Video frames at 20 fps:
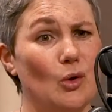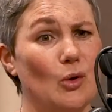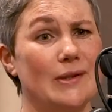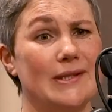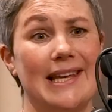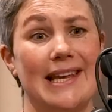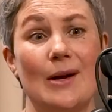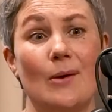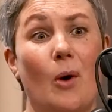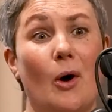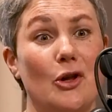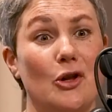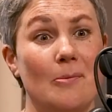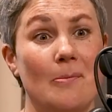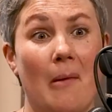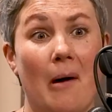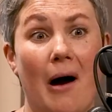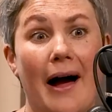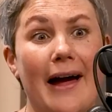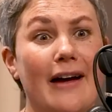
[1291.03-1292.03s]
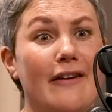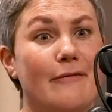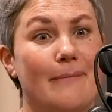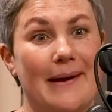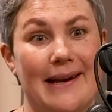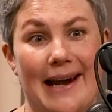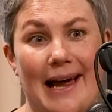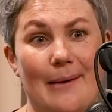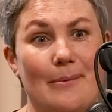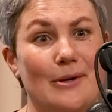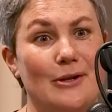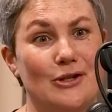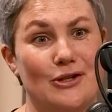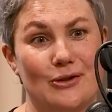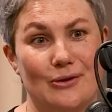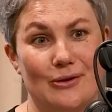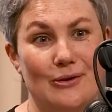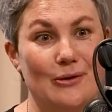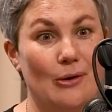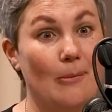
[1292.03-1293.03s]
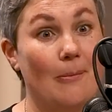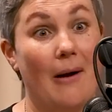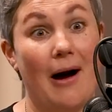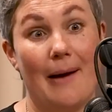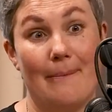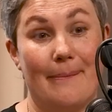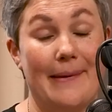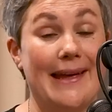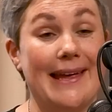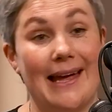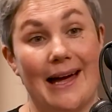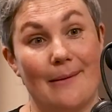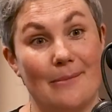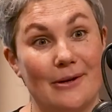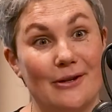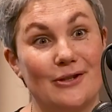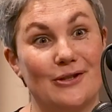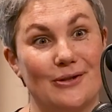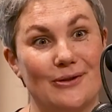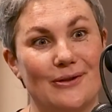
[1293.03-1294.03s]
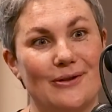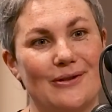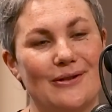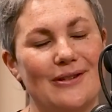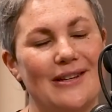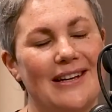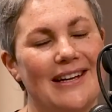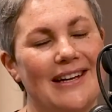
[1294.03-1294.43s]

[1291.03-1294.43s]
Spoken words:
seeing what you might have been able to do or might be able to do